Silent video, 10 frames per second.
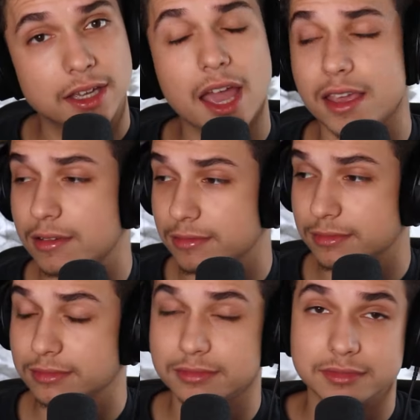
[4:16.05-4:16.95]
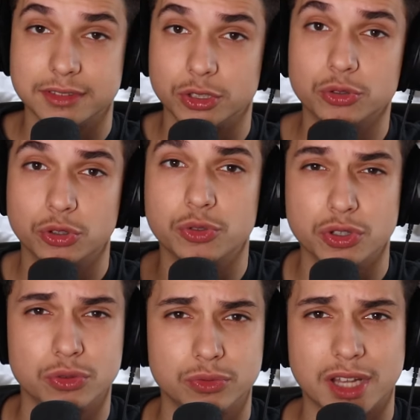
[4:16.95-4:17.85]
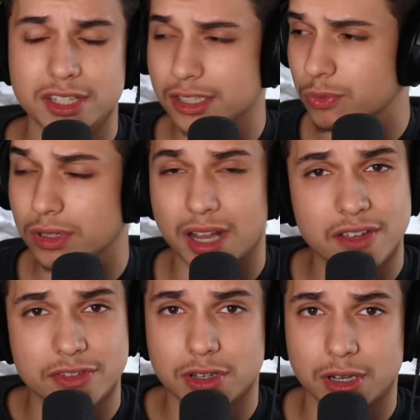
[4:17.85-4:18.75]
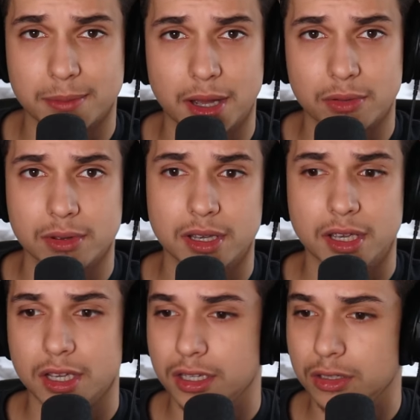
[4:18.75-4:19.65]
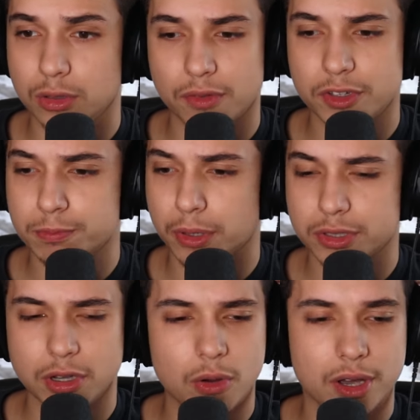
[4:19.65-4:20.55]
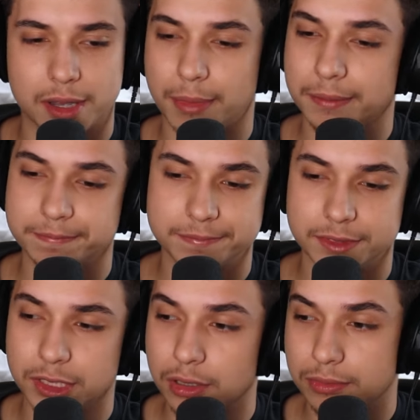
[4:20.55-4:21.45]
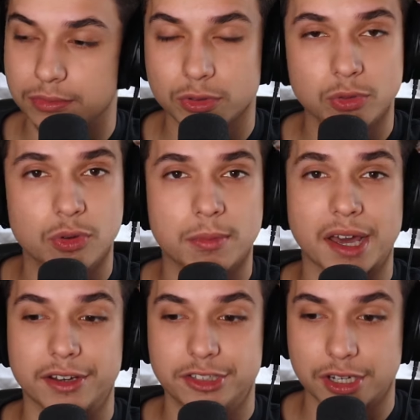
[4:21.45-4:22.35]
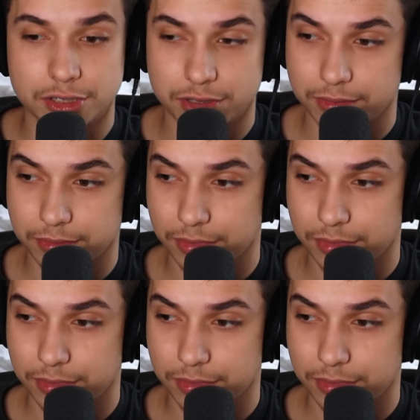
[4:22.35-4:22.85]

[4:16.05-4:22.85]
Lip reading: Hey, you do you. That's just what life is all about. You love this person. Go ahead, man. You know, who am I to judge?